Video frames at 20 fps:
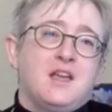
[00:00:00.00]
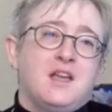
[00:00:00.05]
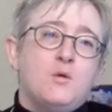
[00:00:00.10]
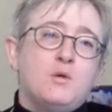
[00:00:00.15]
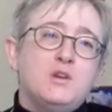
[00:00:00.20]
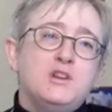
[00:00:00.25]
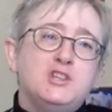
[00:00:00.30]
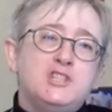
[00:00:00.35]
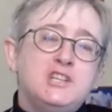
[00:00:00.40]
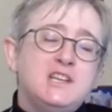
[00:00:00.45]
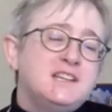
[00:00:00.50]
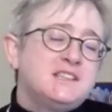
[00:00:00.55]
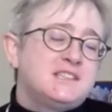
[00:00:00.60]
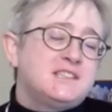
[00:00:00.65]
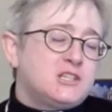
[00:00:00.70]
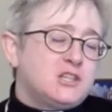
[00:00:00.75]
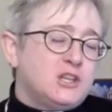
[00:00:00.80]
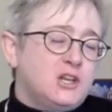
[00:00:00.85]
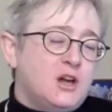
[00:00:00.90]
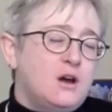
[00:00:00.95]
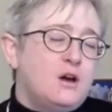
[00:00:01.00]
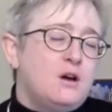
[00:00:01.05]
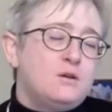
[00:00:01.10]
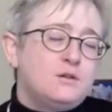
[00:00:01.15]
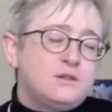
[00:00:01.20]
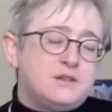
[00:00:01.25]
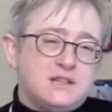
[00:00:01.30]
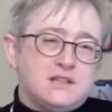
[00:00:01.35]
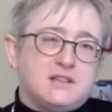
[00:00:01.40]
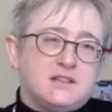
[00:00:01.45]
When Jesus
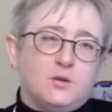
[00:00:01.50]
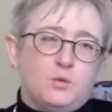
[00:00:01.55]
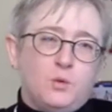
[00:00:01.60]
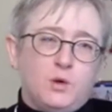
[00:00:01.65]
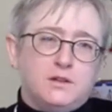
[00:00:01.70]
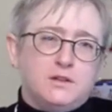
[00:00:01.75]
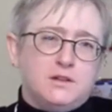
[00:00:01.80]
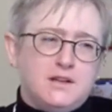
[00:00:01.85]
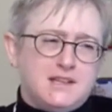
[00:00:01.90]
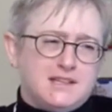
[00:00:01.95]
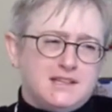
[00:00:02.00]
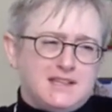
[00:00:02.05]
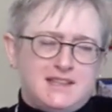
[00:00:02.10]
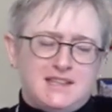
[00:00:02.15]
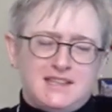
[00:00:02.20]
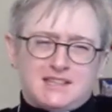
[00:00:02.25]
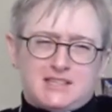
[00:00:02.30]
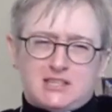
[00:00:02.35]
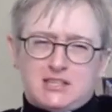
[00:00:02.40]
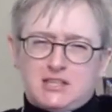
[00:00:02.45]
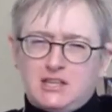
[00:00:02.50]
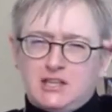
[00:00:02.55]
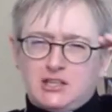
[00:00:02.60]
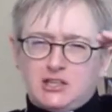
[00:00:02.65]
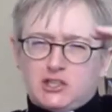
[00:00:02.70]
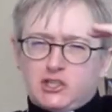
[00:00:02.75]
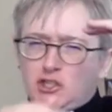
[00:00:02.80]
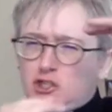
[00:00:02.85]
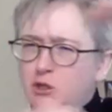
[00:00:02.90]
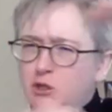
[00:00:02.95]
goes into the wilderness in this
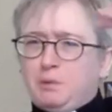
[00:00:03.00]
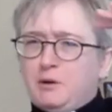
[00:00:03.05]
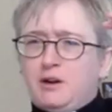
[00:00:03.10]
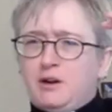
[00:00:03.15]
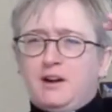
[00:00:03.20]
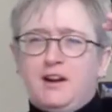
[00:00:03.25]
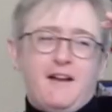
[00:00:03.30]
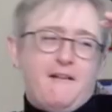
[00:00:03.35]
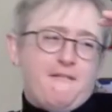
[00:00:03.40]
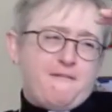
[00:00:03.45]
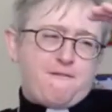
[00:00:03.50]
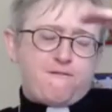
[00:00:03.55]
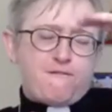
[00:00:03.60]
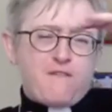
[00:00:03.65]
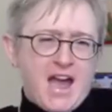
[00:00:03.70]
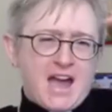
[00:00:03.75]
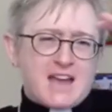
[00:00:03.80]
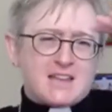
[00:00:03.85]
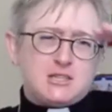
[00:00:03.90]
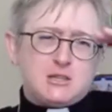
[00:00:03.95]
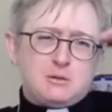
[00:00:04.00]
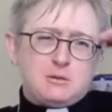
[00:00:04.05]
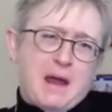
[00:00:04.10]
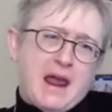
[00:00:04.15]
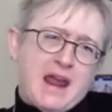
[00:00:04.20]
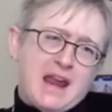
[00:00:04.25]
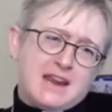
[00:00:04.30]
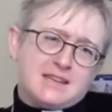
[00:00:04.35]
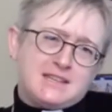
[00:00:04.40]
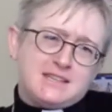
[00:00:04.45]
super
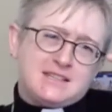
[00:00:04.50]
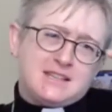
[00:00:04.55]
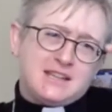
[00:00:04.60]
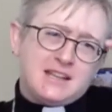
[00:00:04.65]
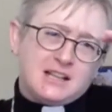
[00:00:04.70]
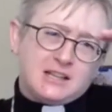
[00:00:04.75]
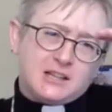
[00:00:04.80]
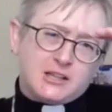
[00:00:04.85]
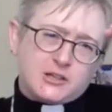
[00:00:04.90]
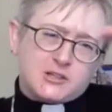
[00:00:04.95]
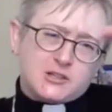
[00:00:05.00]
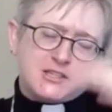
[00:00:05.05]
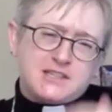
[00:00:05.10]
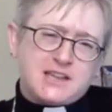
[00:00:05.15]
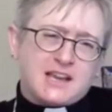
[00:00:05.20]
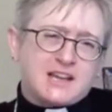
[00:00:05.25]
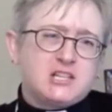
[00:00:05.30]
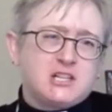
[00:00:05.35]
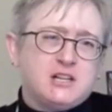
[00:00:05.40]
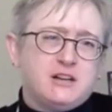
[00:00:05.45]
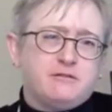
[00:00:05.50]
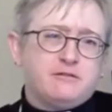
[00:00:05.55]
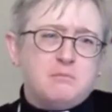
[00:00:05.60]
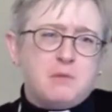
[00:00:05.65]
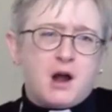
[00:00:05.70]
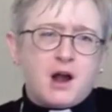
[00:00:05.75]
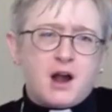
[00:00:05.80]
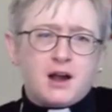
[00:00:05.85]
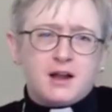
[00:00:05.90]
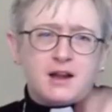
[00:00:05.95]
fast-paced little section of
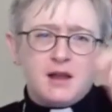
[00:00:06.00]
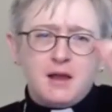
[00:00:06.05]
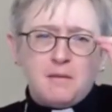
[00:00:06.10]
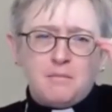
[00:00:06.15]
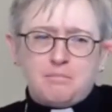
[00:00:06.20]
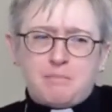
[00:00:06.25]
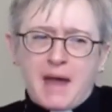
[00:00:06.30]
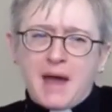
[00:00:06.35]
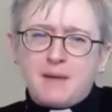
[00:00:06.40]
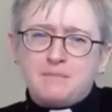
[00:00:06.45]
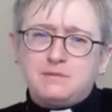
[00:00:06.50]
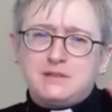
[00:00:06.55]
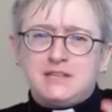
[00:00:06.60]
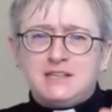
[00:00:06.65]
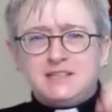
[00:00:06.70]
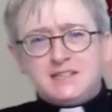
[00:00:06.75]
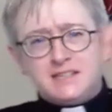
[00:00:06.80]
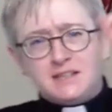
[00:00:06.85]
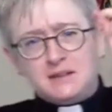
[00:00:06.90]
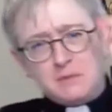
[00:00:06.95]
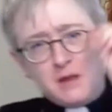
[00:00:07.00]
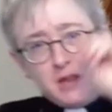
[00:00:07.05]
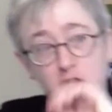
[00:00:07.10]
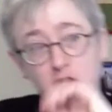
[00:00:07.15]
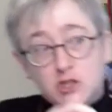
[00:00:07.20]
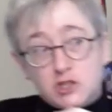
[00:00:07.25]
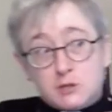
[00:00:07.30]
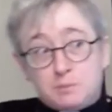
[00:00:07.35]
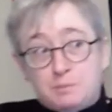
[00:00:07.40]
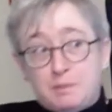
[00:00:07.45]
Mark, baptism,
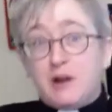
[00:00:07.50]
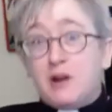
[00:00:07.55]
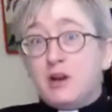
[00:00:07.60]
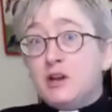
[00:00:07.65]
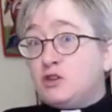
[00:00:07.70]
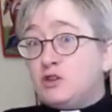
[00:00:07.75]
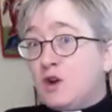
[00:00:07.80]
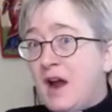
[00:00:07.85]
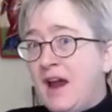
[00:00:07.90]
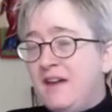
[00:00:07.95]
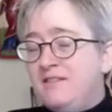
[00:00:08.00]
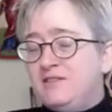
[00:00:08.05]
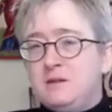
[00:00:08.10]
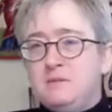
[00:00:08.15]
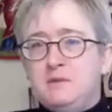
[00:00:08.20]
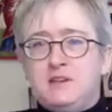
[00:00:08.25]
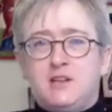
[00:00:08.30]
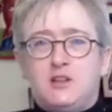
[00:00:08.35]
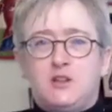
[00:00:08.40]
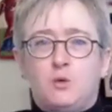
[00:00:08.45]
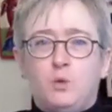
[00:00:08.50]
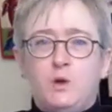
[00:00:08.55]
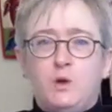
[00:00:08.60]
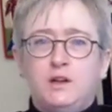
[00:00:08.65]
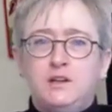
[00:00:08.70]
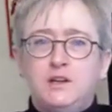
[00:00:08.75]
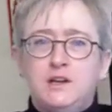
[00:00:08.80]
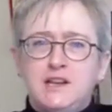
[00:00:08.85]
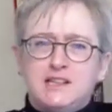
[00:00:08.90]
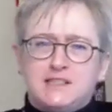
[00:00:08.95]
Spirit drives him into the
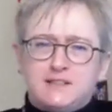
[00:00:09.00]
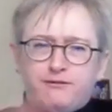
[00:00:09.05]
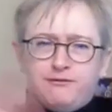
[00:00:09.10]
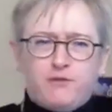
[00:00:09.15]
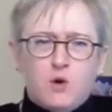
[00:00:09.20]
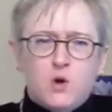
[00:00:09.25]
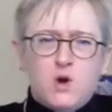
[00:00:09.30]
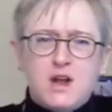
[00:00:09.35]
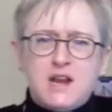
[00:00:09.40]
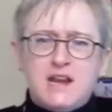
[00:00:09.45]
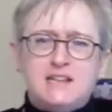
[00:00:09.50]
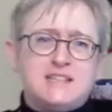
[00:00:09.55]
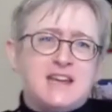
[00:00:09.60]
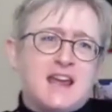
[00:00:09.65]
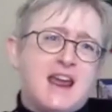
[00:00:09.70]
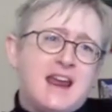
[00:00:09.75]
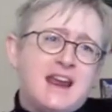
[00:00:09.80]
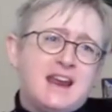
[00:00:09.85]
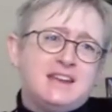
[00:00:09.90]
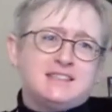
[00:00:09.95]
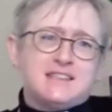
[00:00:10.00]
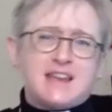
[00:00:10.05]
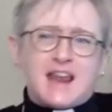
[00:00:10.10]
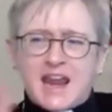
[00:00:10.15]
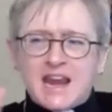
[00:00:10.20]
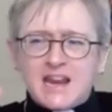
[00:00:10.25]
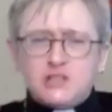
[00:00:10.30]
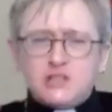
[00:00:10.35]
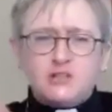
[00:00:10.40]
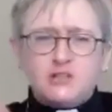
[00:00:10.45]
wilderness, 40 days,
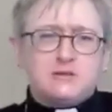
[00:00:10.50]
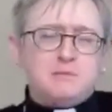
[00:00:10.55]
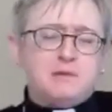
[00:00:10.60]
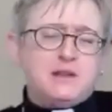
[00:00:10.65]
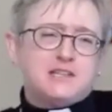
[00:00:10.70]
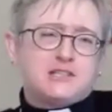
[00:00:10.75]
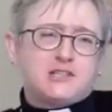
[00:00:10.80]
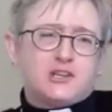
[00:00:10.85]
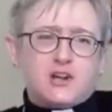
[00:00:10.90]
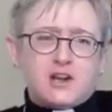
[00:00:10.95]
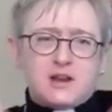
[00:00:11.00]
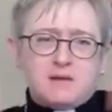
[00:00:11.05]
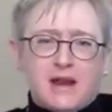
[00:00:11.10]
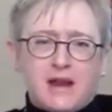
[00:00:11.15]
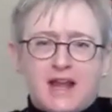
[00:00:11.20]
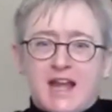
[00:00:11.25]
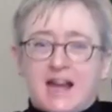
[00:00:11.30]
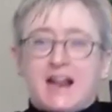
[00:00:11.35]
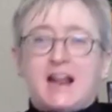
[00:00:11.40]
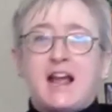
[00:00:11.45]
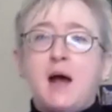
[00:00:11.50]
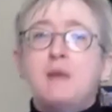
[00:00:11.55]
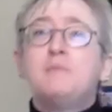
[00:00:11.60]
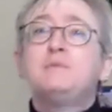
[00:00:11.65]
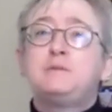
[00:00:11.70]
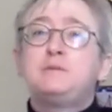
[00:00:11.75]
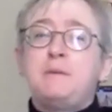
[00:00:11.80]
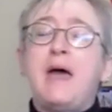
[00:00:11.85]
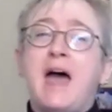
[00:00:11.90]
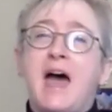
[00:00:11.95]
angels minister him, and he
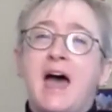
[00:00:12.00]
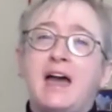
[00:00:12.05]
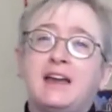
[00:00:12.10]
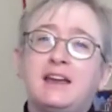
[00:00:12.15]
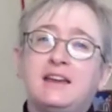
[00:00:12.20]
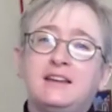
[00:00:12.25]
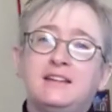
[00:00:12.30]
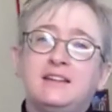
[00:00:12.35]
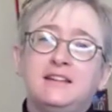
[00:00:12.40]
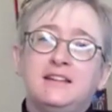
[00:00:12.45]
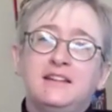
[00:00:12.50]
comes back.